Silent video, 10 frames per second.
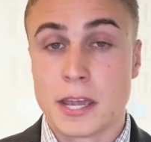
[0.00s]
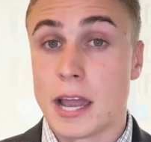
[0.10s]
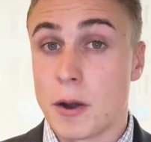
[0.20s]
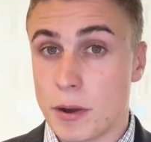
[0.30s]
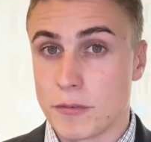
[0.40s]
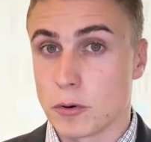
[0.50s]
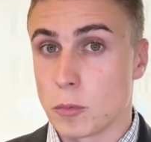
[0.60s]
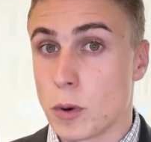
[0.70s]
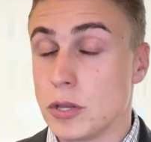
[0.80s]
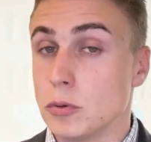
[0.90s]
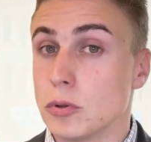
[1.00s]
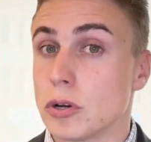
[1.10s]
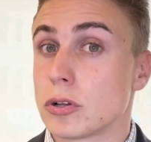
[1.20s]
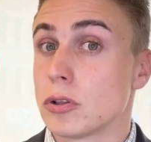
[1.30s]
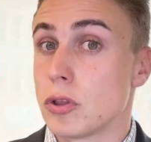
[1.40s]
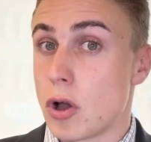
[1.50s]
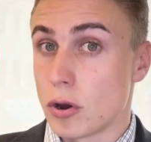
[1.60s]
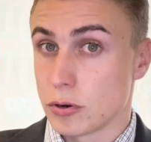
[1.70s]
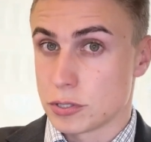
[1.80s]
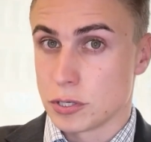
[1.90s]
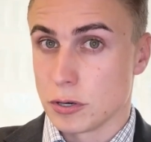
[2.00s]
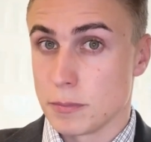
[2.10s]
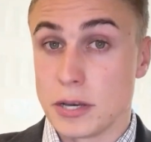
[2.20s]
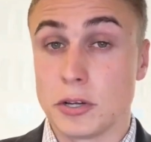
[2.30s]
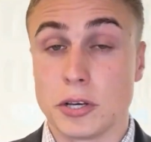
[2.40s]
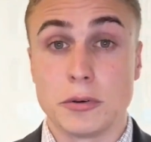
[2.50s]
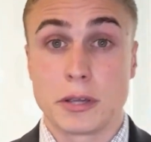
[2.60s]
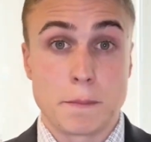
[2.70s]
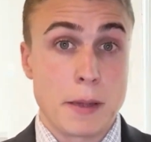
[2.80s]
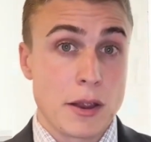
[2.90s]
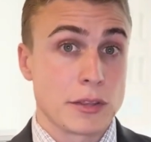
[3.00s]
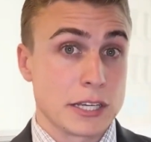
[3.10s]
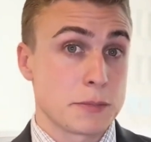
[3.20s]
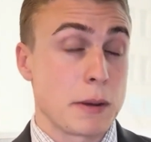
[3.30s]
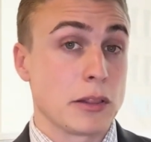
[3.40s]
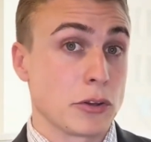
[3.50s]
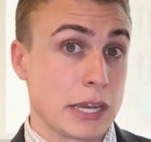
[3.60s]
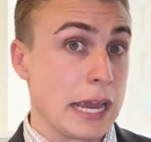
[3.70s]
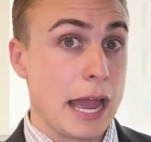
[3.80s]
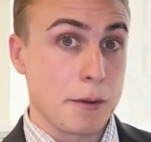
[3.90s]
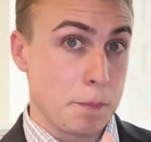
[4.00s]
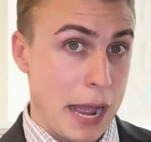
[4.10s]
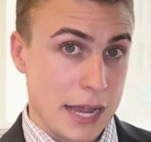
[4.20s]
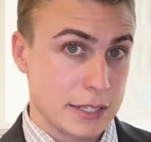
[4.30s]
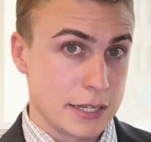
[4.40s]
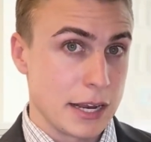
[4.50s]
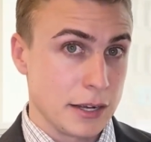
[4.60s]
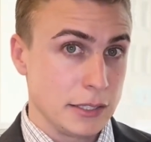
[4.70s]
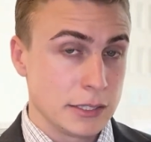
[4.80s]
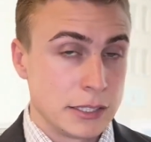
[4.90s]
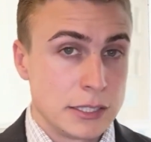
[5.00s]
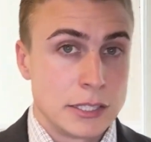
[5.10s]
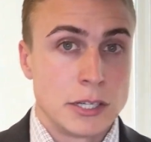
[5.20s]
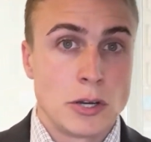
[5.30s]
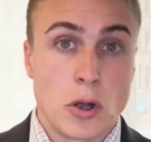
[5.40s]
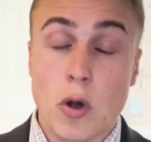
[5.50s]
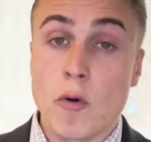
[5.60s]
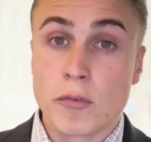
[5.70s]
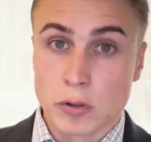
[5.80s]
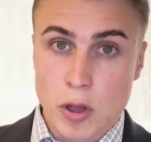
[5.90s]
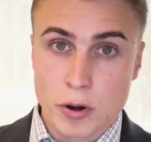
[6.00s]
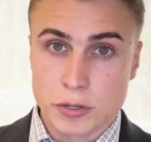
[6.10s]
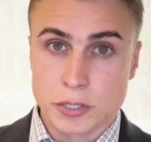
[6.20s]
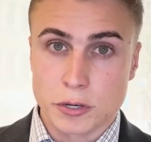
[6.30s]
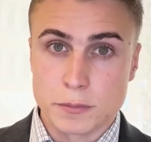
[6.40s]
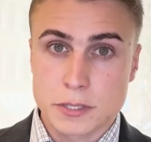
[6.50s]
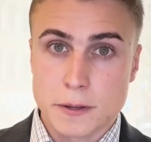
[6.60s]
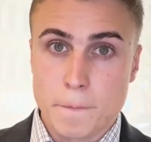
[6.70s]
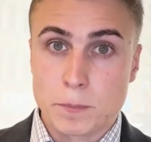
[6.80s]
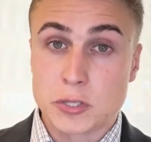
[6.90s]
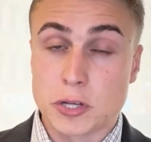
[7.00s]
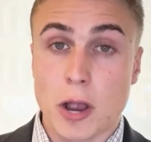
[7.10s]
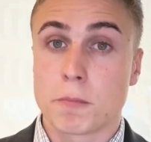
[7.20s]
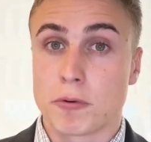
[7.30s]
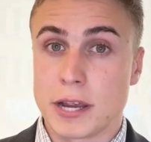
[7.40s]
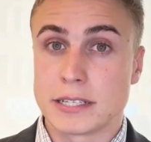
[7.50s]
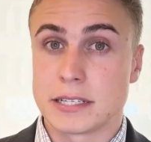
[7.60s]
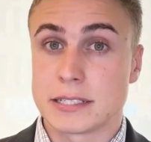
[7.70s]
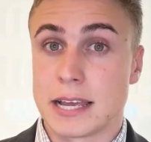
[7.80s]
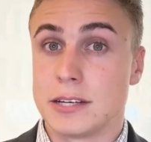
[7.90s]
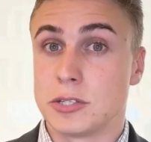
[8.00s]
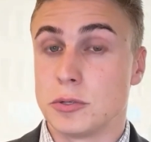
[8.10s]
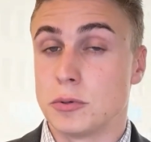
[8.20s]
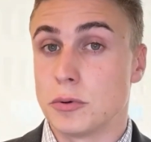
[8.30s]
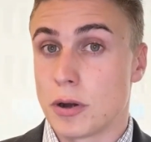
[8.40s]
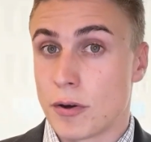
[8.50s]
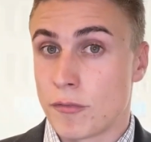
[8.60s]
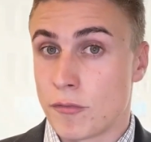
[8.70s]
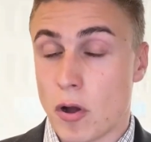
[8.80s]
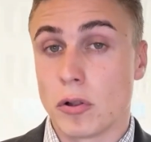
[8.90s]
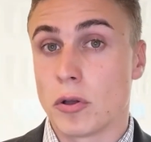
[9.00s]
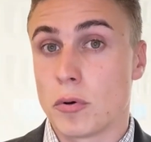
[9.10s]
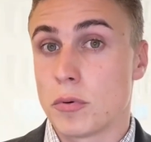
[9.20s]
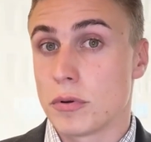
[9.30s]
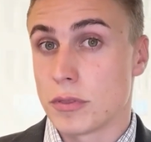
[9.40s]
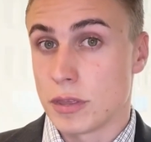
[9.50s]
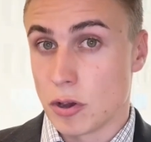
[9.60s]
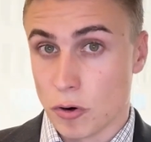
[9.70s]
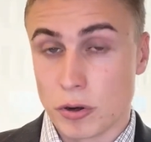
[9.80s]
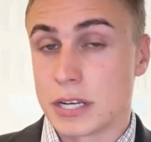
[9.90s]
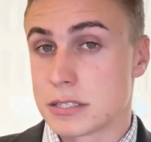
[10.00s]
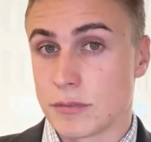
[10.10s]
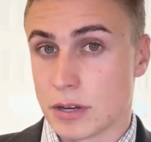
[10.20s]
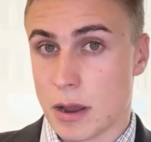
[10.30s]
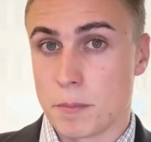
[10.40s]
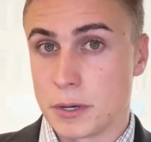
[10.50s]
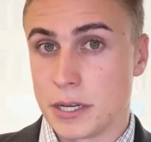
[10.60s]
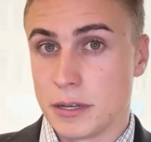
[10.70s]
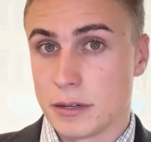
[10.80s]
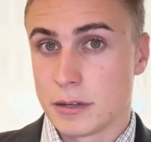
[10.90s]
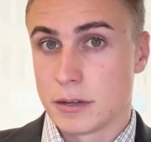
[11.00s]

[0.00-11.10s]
However, when you look longer term, and you can compare this by looking at past data, over longer terms, stock prices tend to follow the earnings of the company